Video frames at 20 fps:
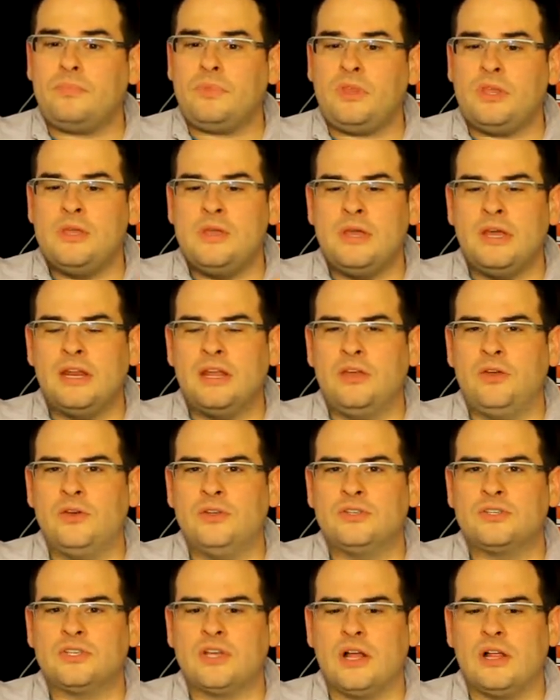you get a
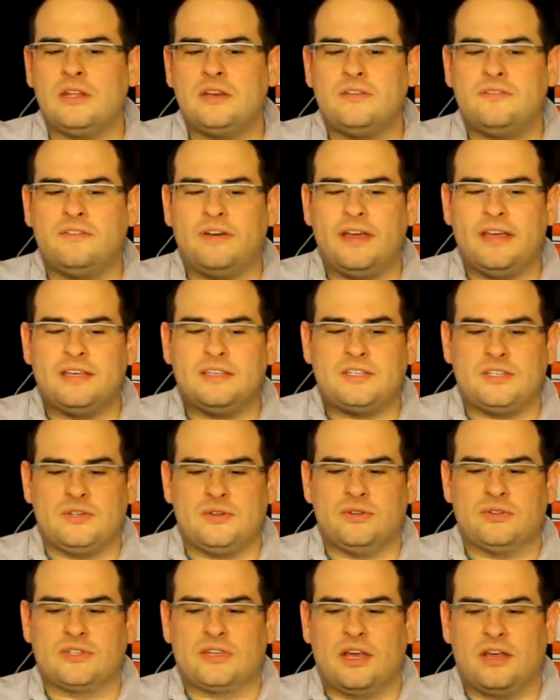good solid device,
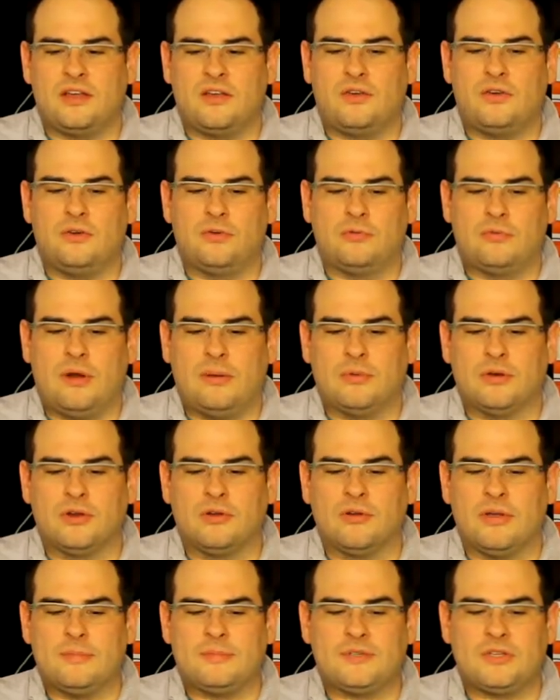it's got good rubber
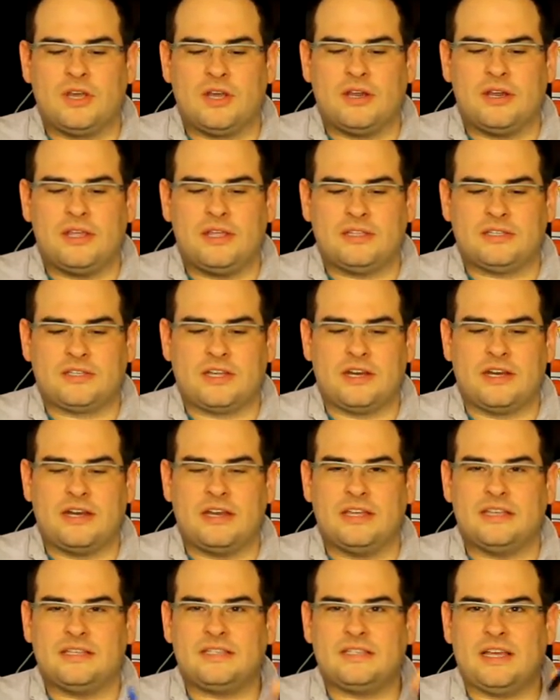grips on it, it's got a
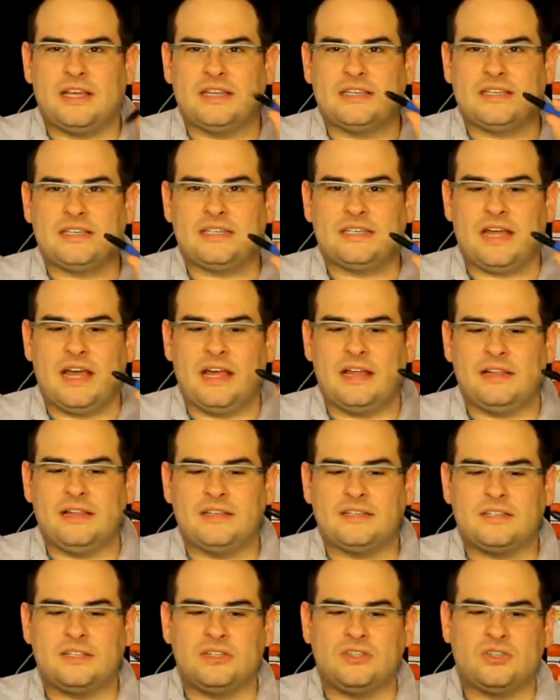nice size
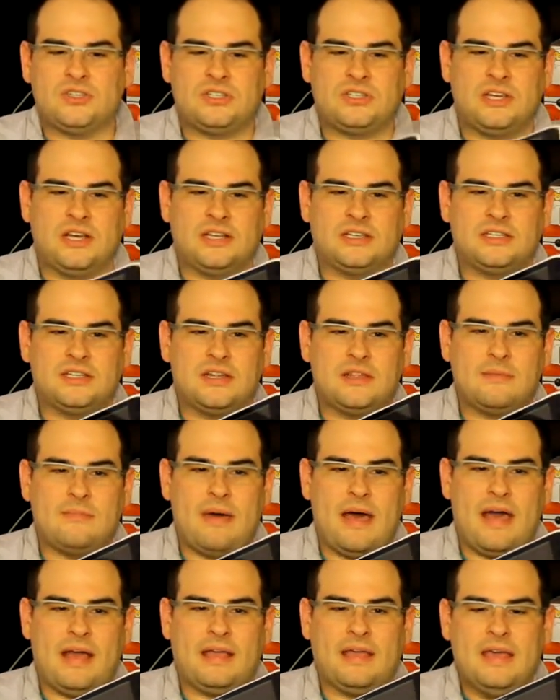stylus that just tucks into the
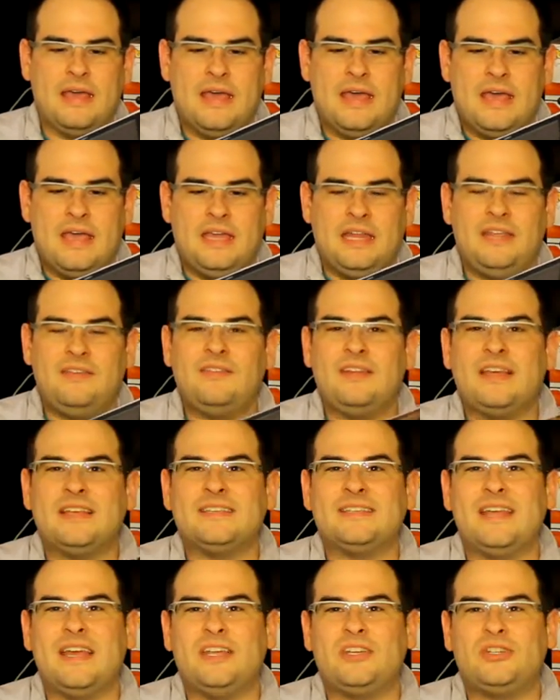back. It even has
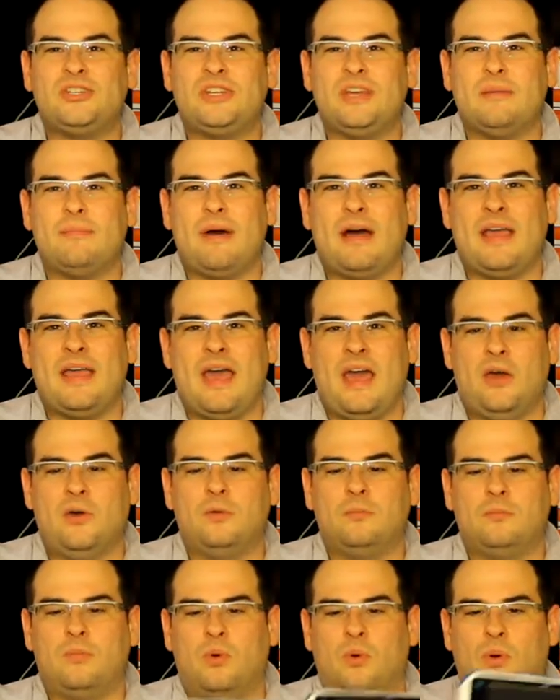an HDMI
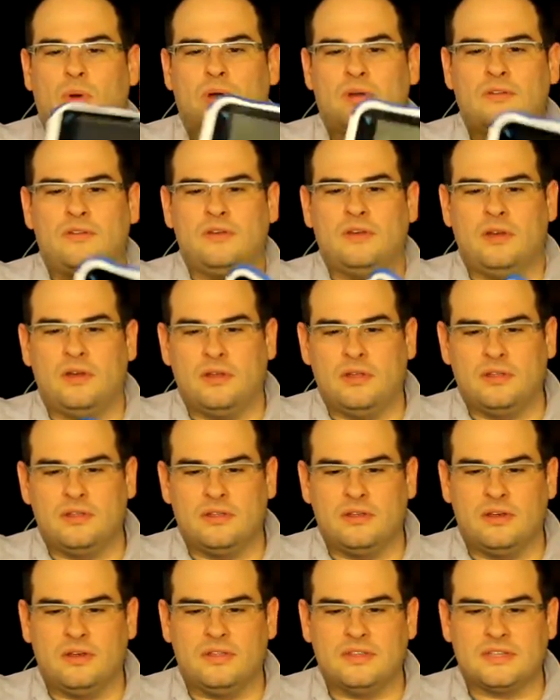out port
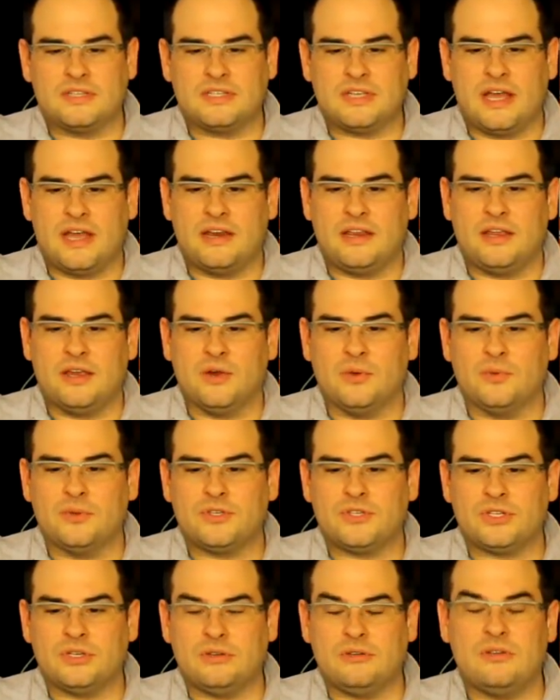on the side here,
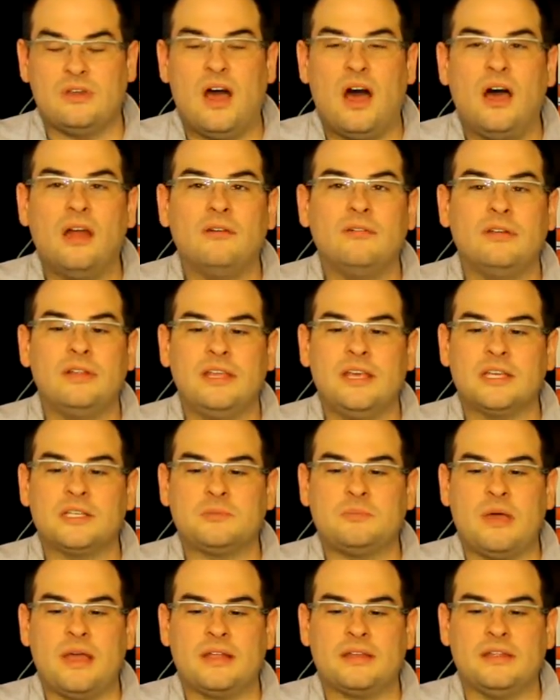which not really
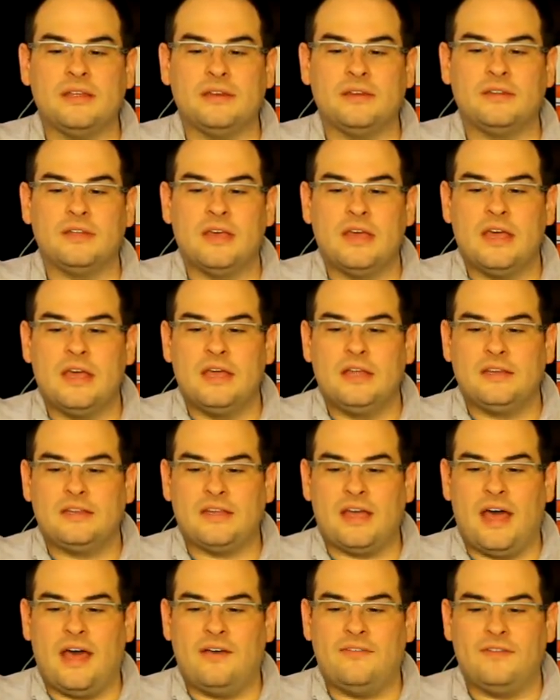expected to
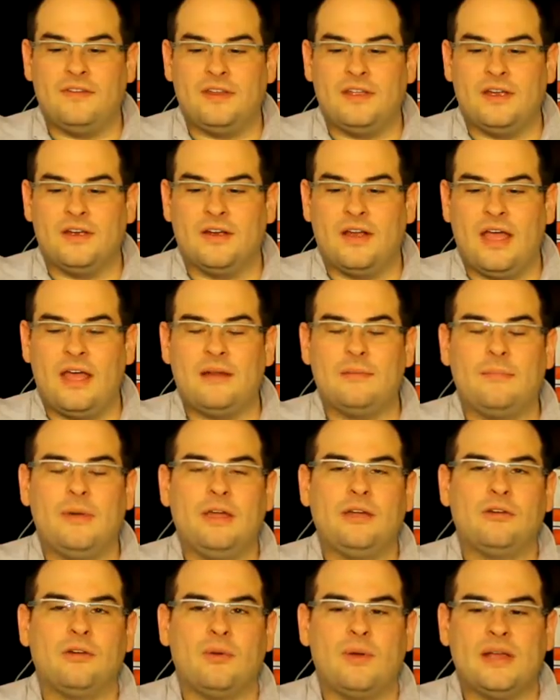have in here, and a
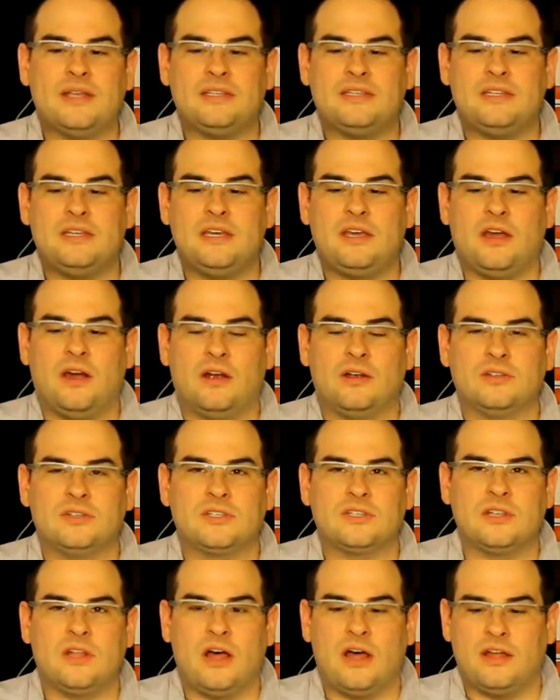micro SD card
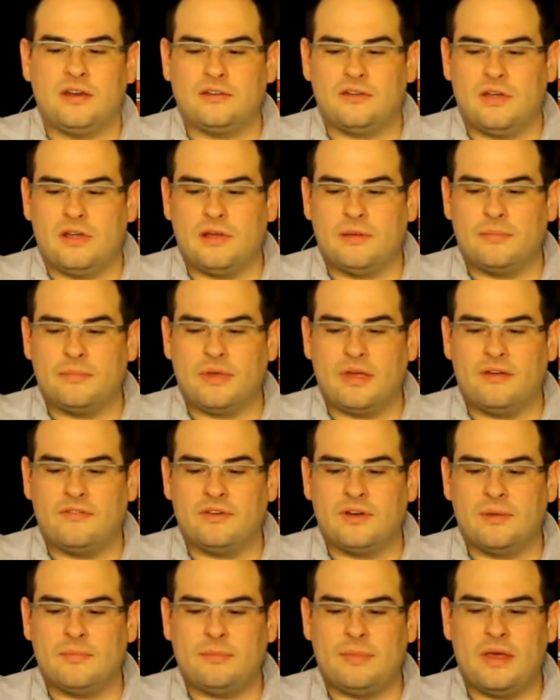slot
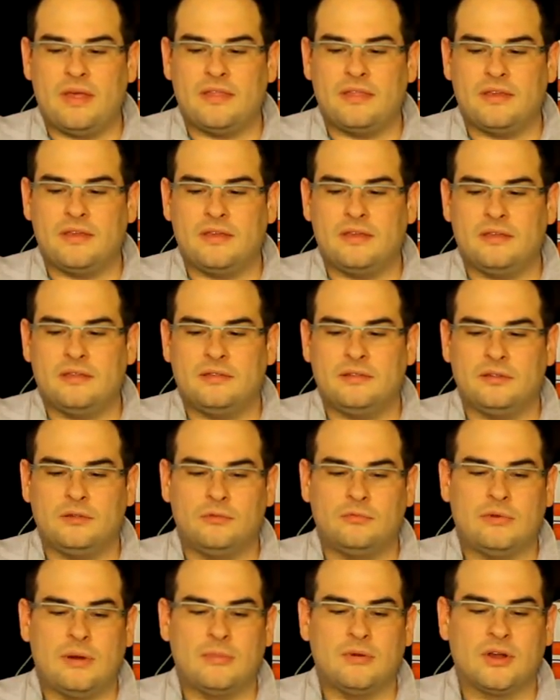covered up by the little
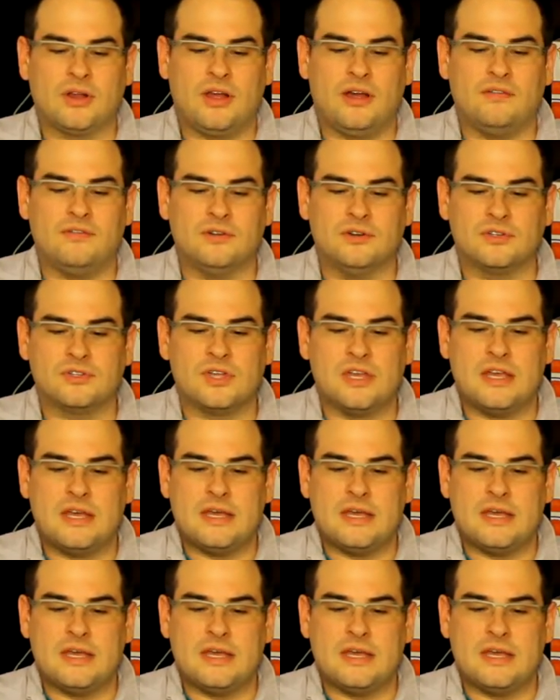rubber covers,